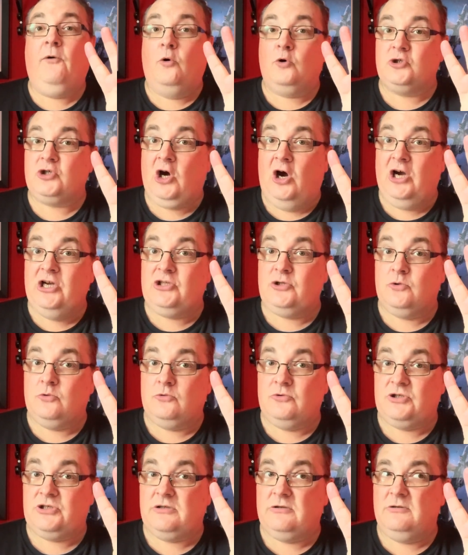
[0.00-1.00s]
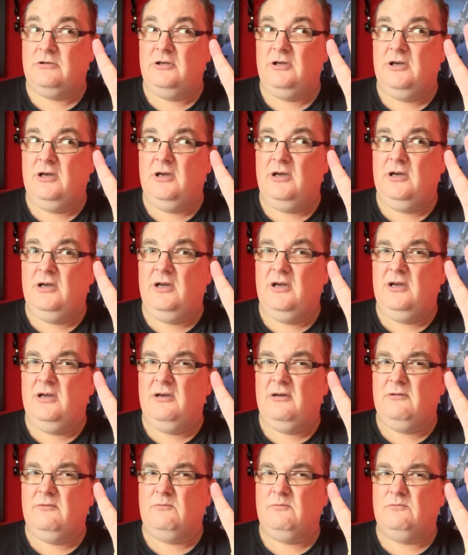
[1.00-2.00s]
titles.
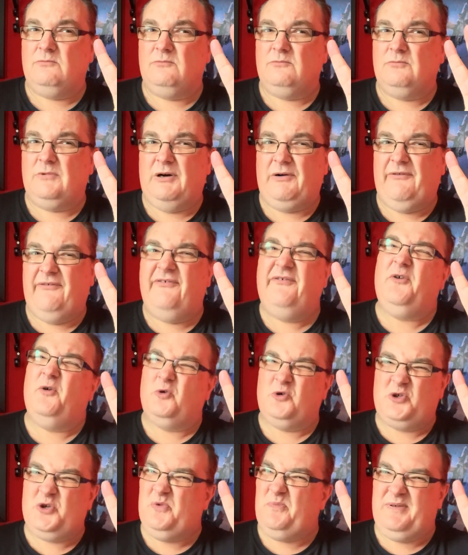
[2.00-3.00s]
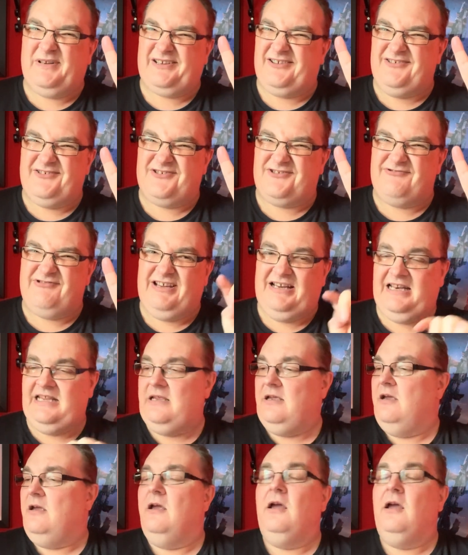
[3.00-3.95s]
Four duplicates, really.